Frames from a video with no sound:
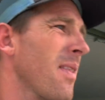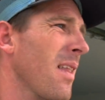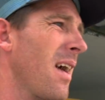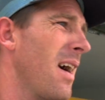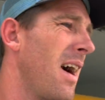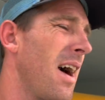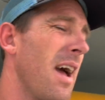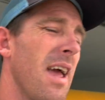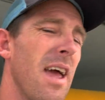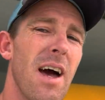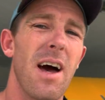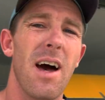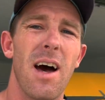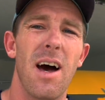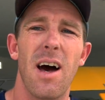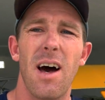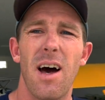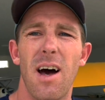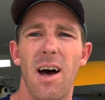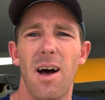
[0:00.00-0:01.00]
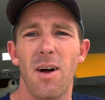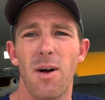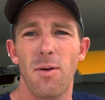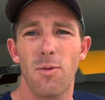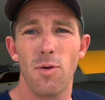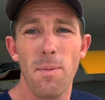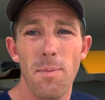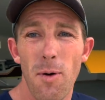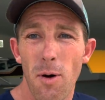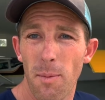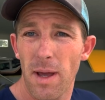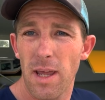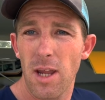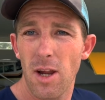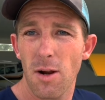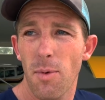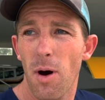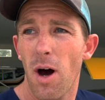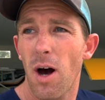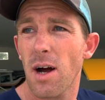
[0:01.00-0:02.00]
I rebuilt my
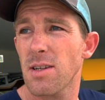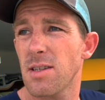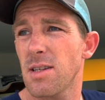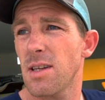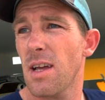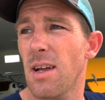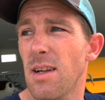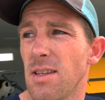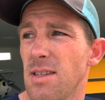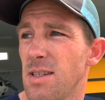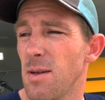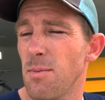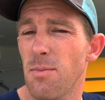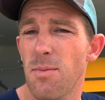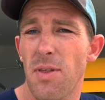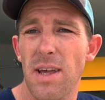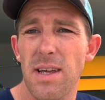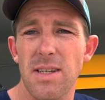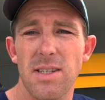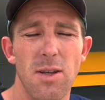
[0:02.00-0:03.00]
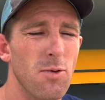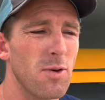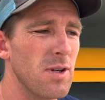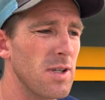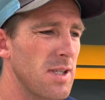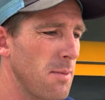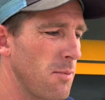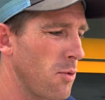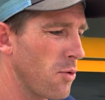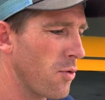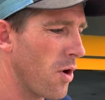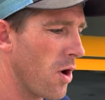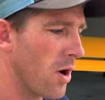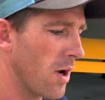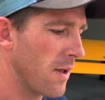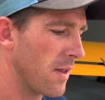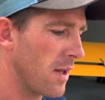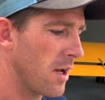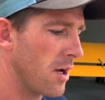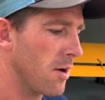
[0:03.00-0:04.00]
gearbox, had some things that were assembled wrong
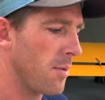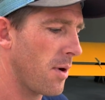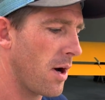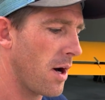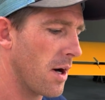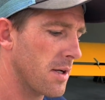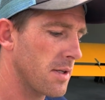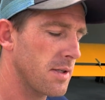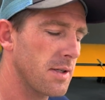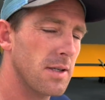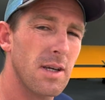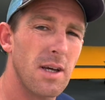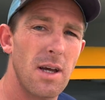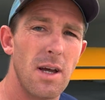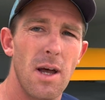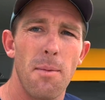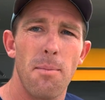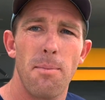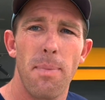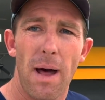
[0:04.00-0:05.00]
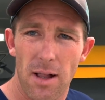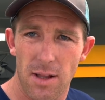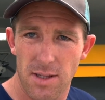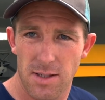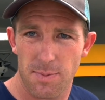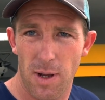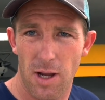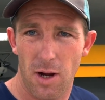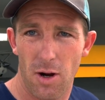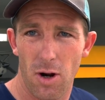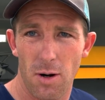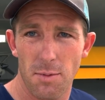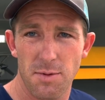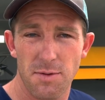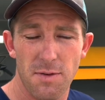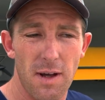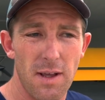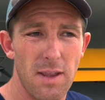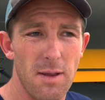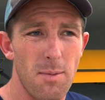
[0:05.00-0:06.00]
in the gearbox, balanced my carbs
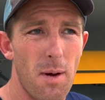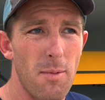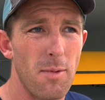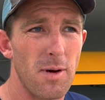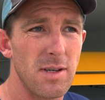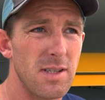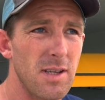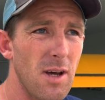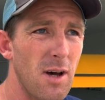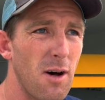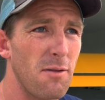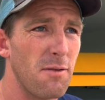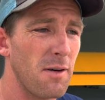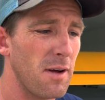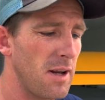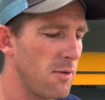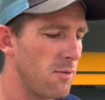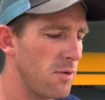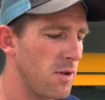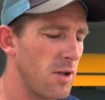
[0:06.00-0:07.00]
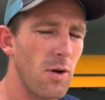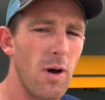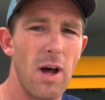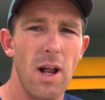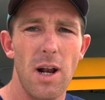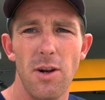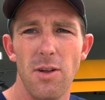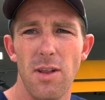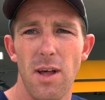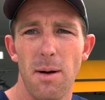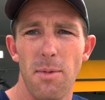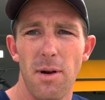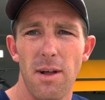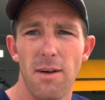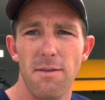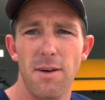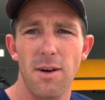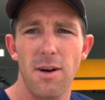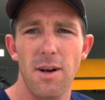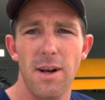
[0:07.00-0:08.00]
finally by myself. I didn't really know how to do that, but I
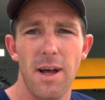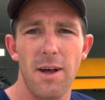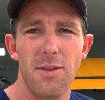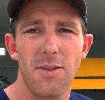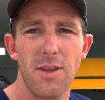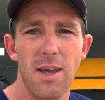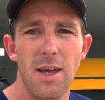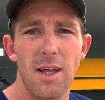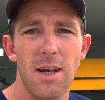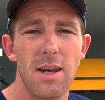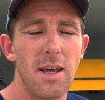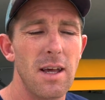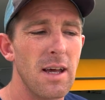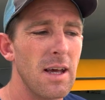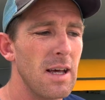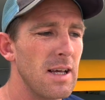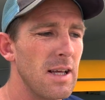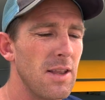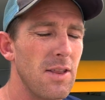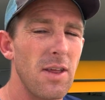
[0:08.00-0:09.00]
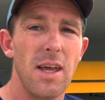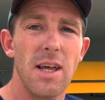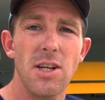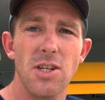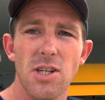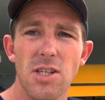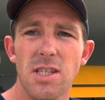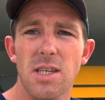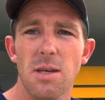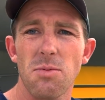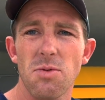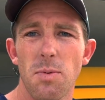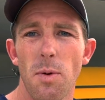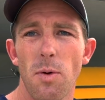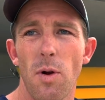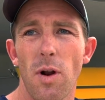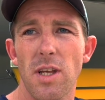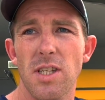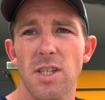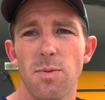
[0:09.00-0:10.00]
figured it out in the end. The engine seems to be
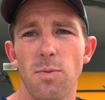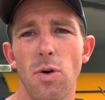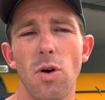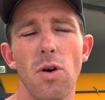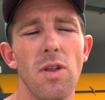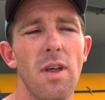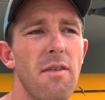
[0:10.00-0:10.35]
running smooth.